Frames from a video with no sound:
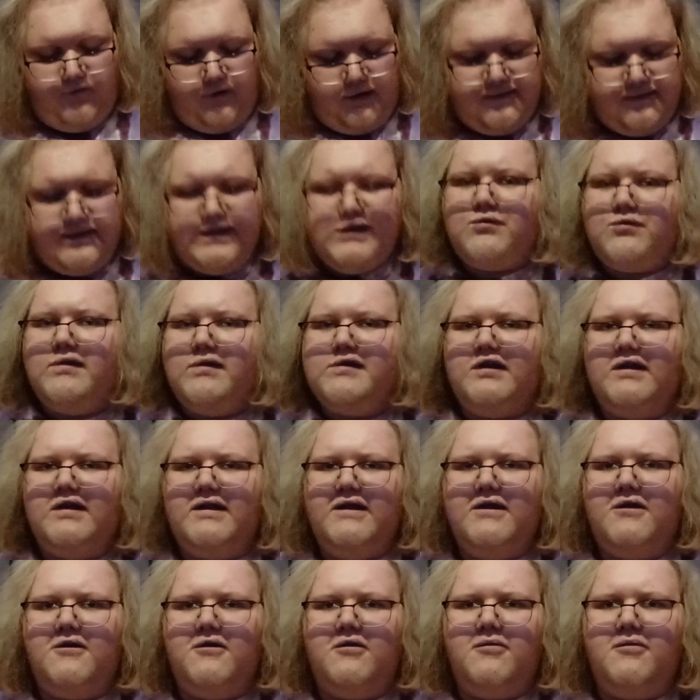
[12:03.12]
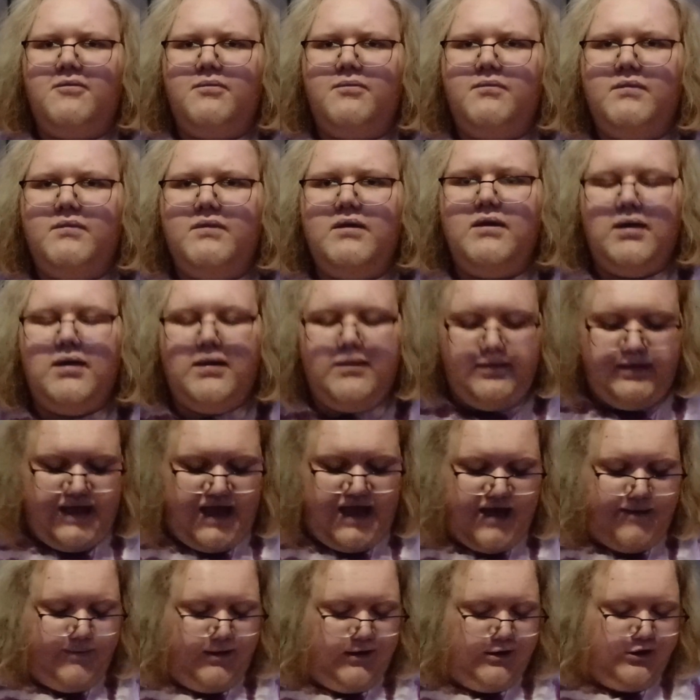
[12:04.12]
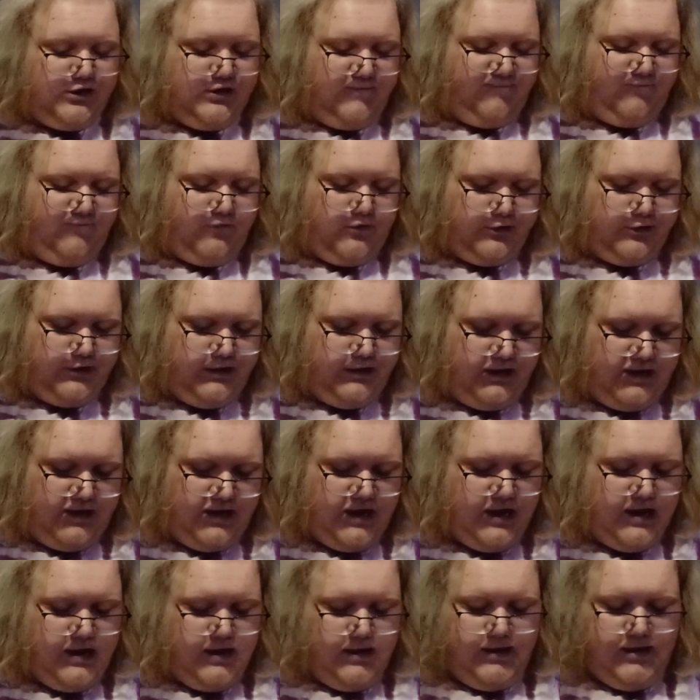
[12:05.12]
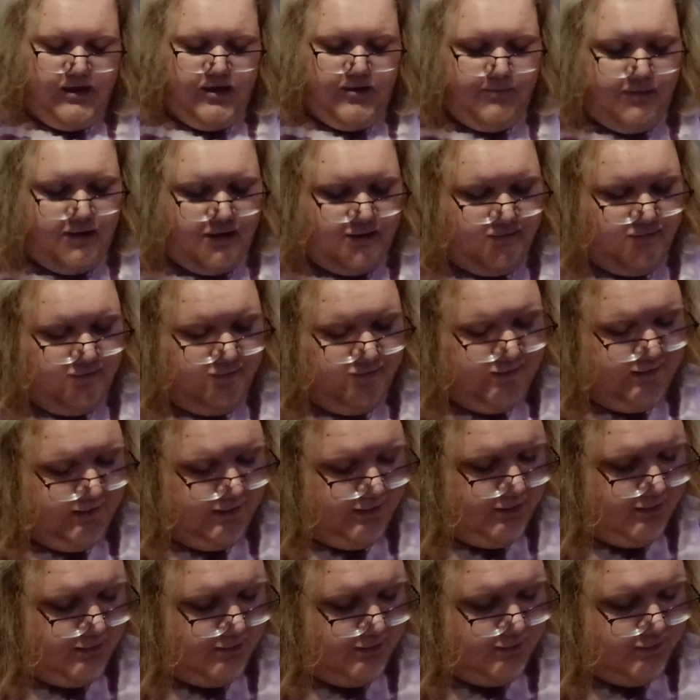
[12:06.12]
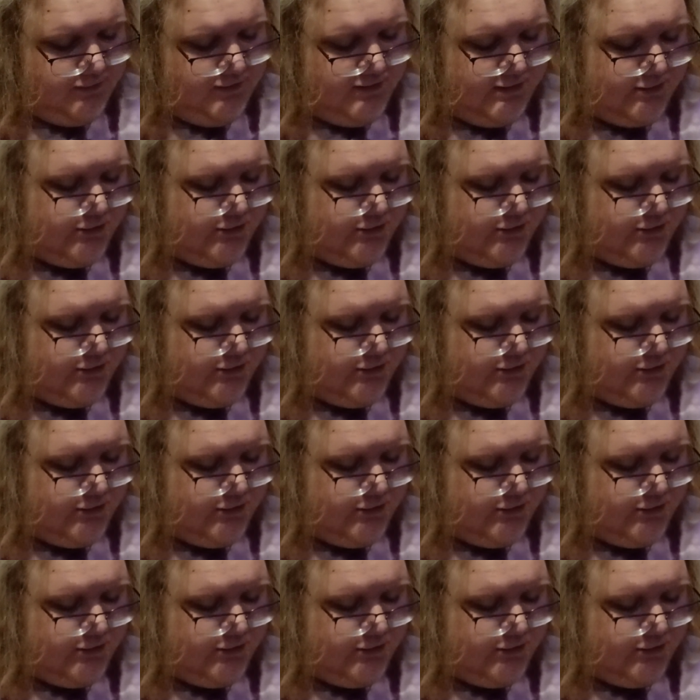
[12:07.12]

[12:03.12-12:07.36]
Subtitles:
it. This one's a little damaged, unfortunately, but this